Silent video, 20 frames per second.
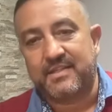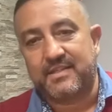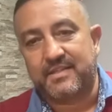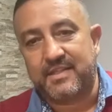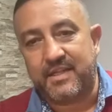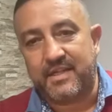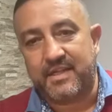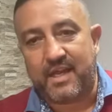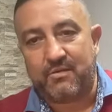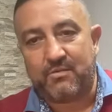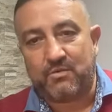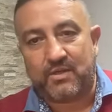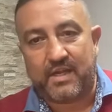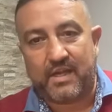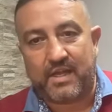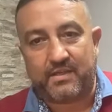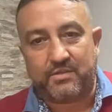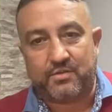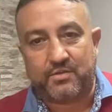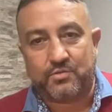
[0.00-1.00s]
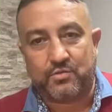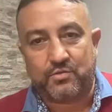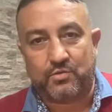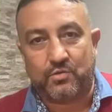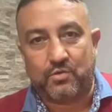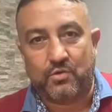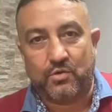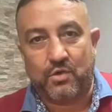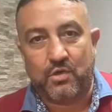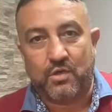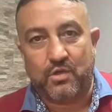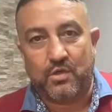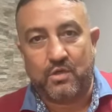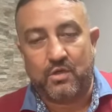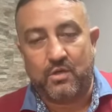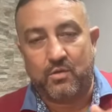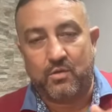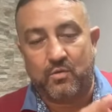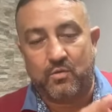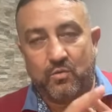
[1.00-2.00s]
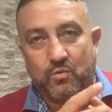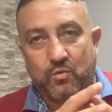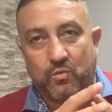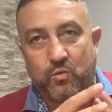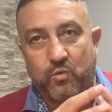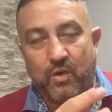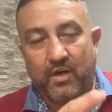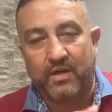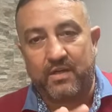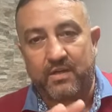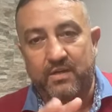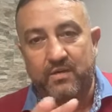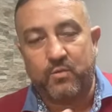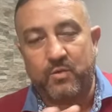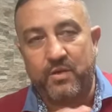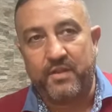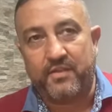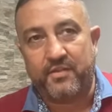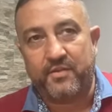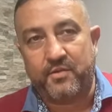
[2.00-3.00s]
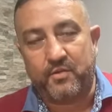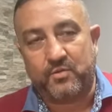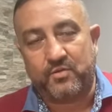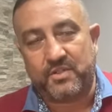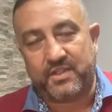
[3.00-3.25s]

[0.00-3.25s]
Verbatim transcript: Today, I would like to work